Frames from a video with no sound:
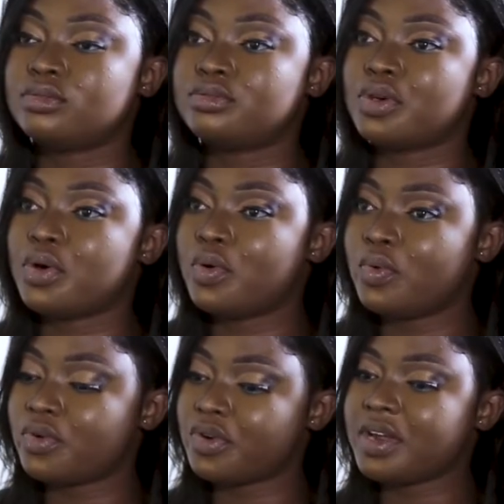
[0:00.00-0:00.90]

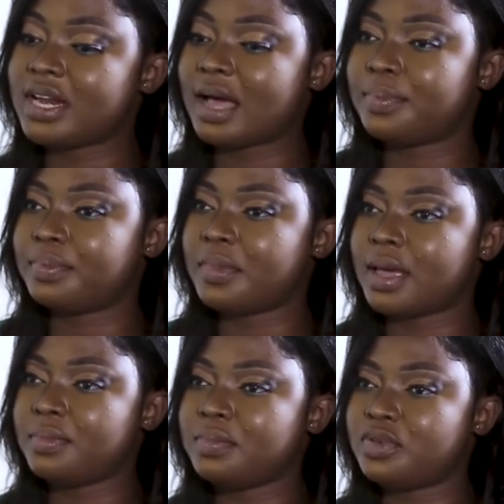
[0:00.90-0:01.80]
So, growing up,
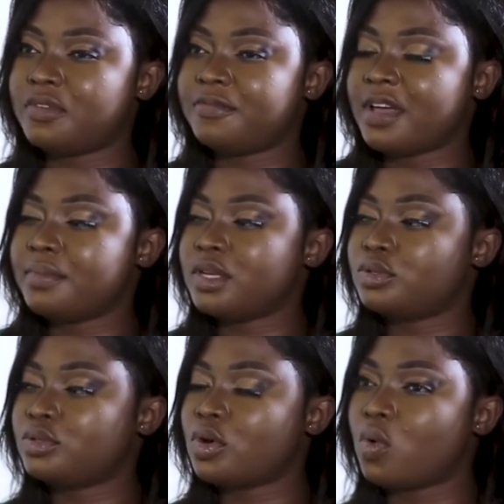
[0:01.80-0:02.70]
maybe your
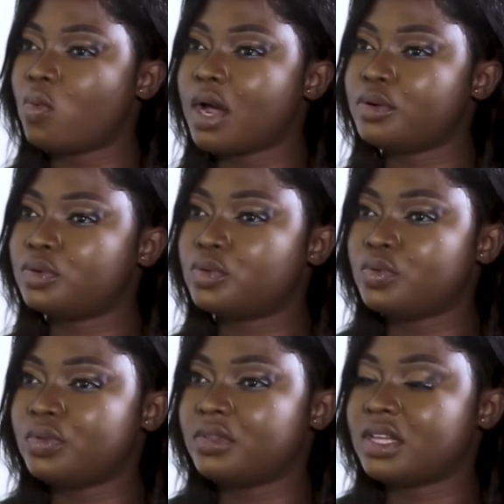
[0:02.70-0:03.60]
family saw one or
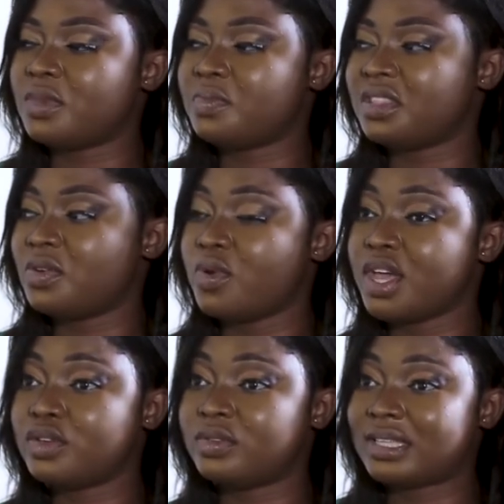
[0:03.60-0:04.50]
two things. Maybe the
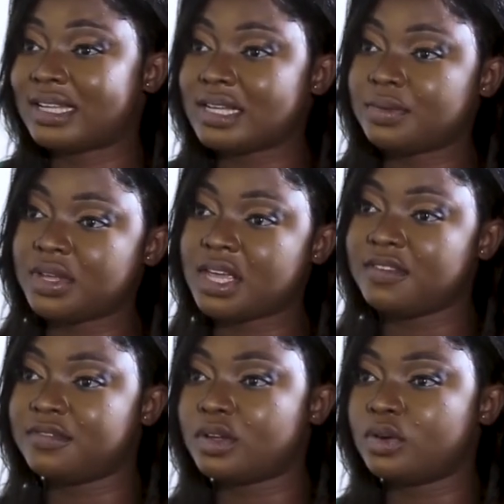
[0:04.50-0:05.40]
way you started
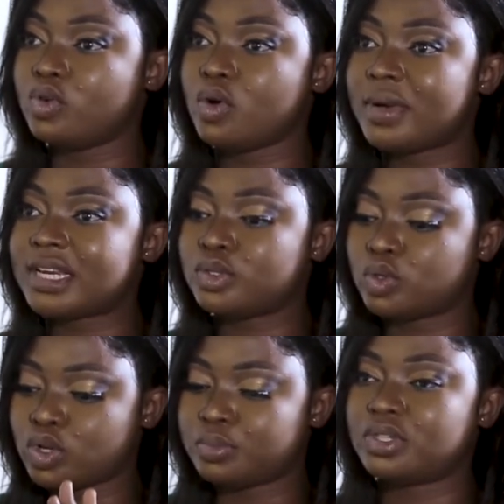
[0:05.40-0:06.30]
behaving and nobody
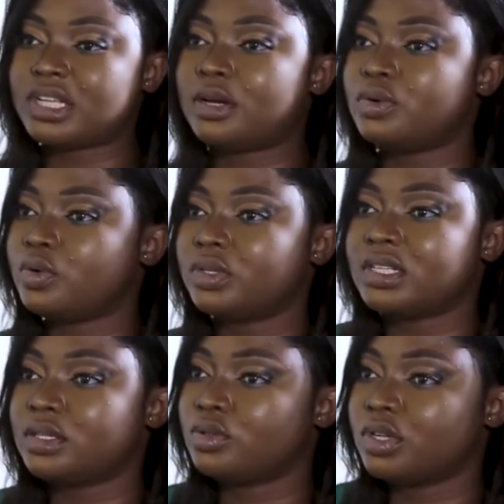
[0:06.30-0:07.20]
stopped you that, no, this is